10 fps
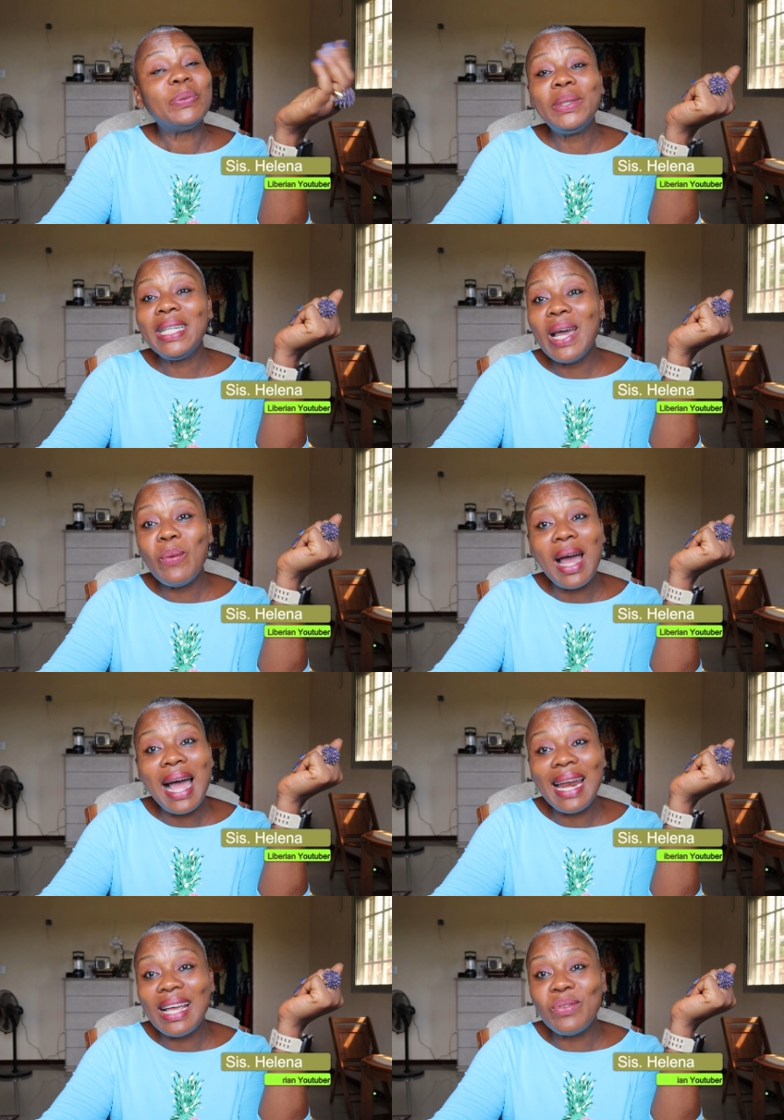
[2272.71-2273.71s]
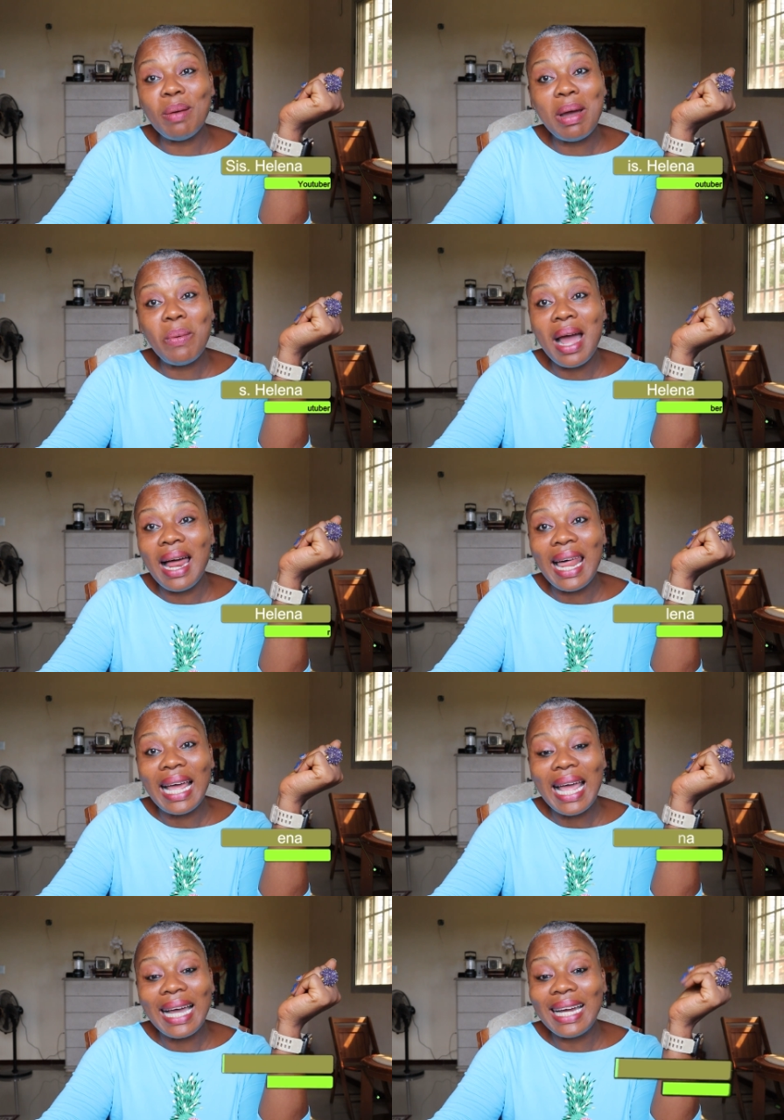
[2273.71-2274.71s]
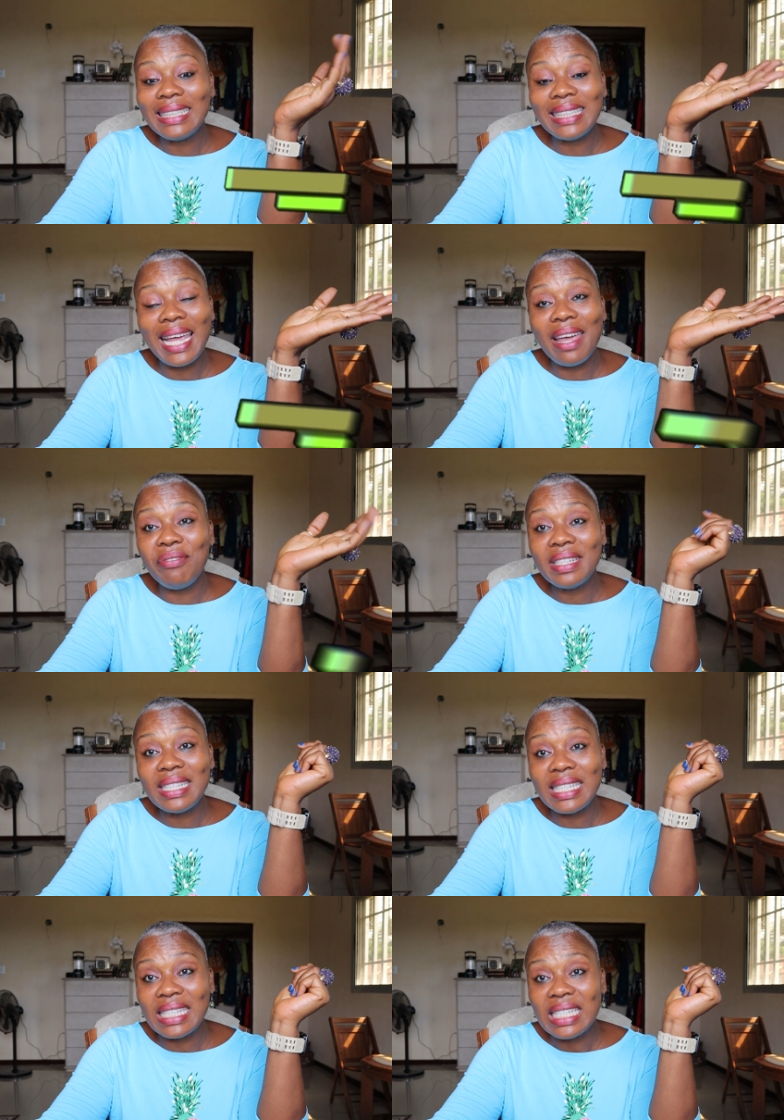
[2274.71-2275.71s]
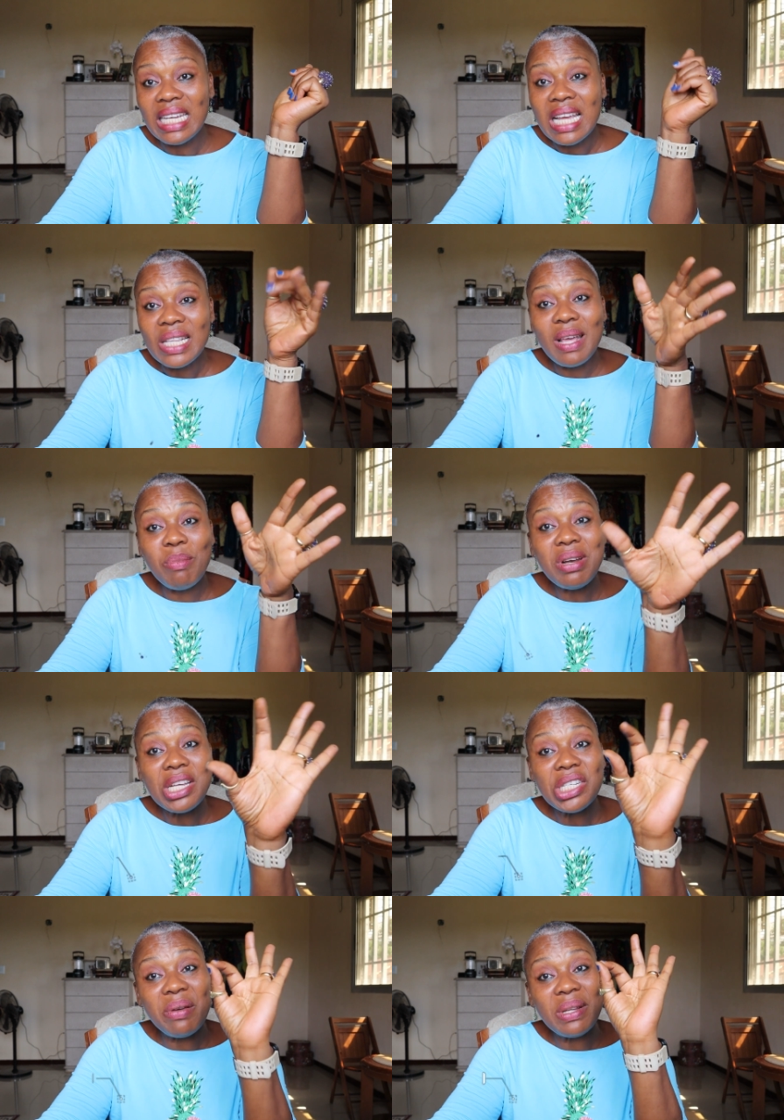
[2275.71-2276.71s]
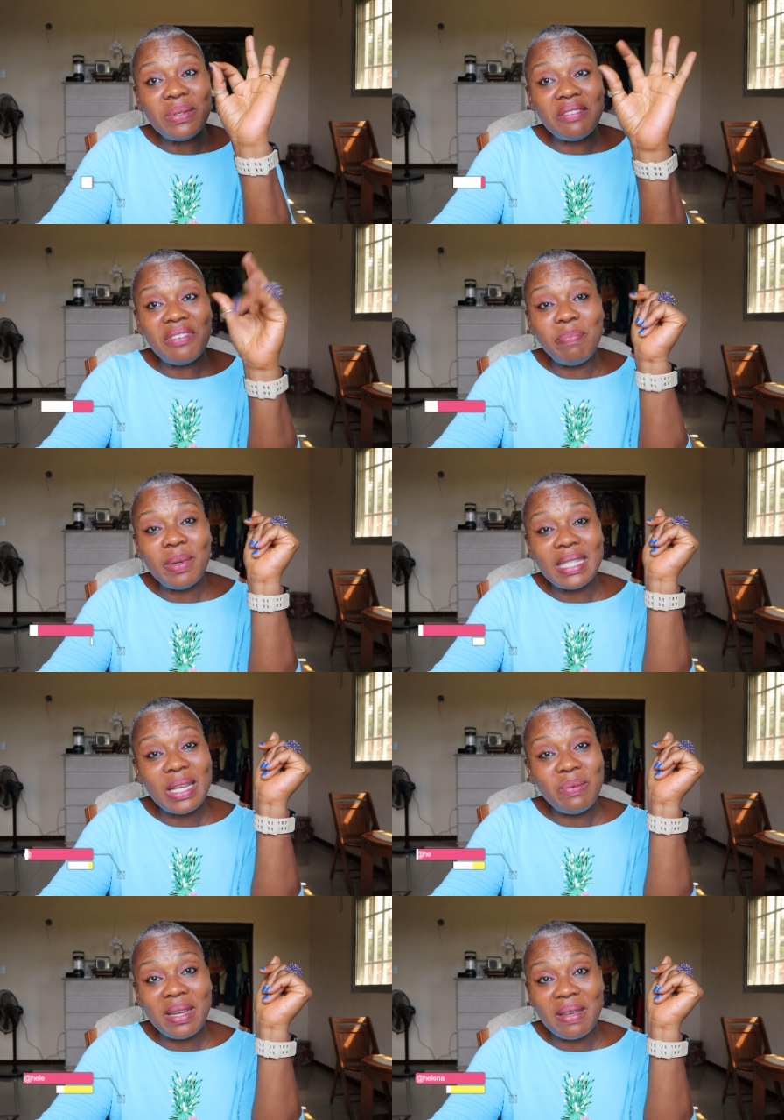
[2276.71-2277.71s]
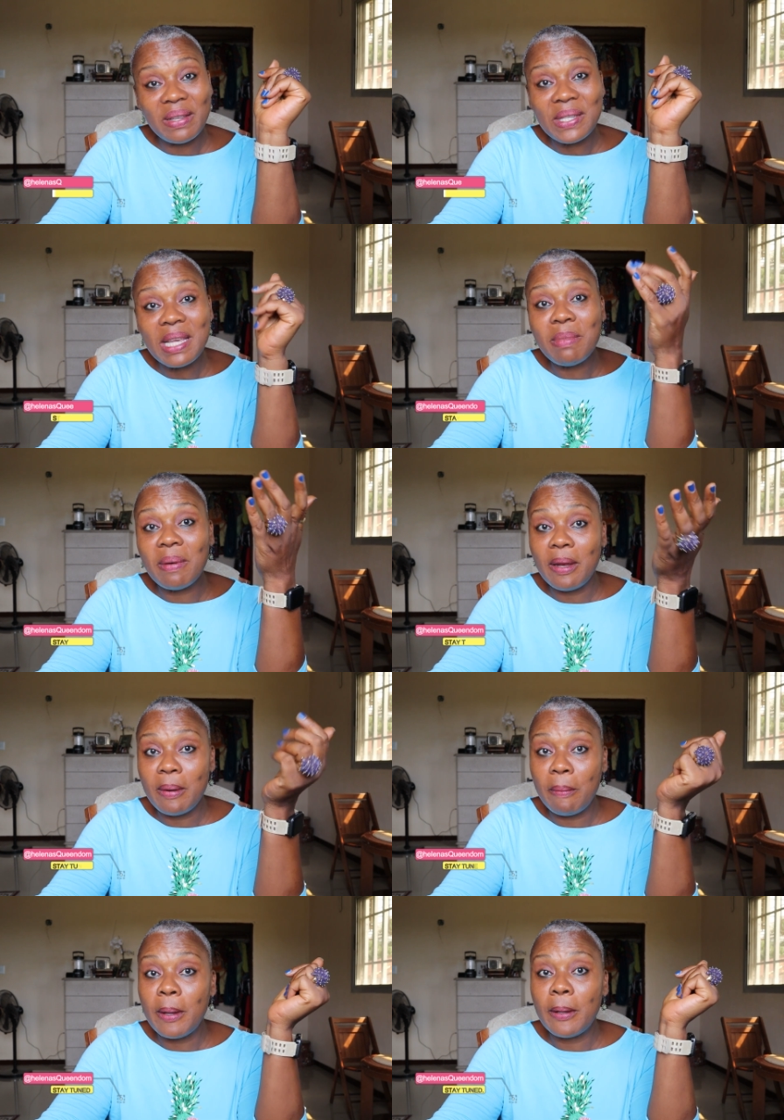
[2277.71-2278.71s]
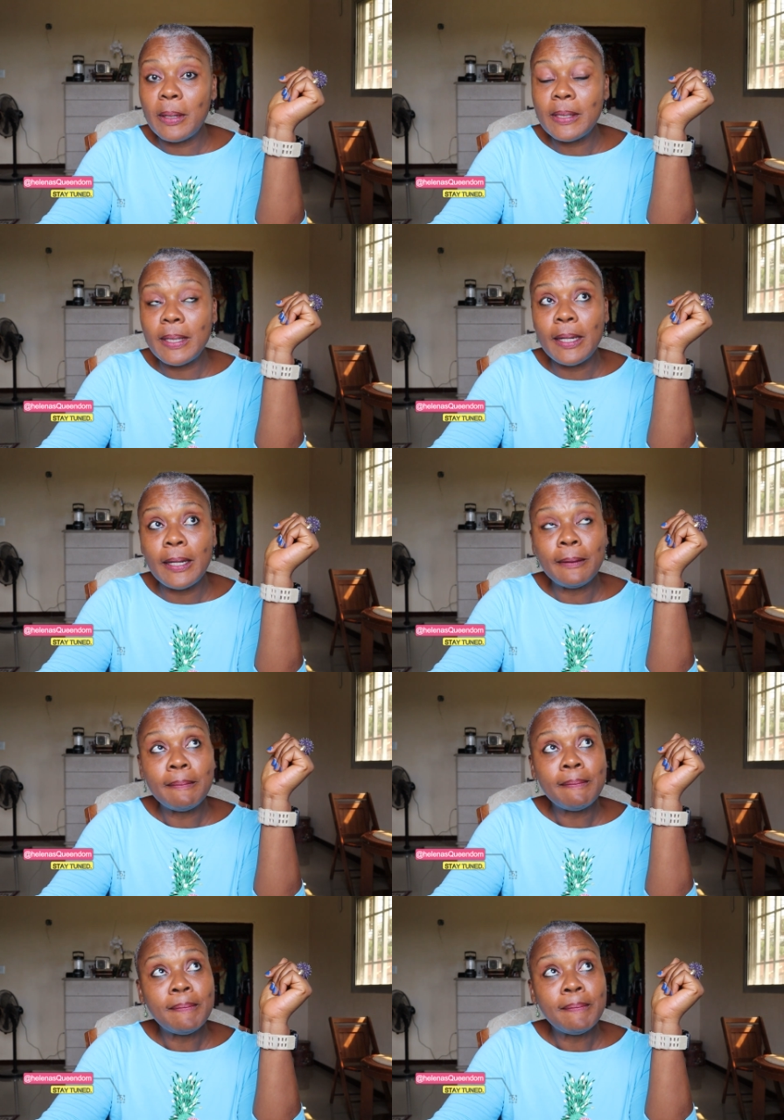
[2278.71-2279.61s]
Real wahala, drama wahala. I can't share everything. So I'm only sharing 25% with you. So I'm you know, be understanding.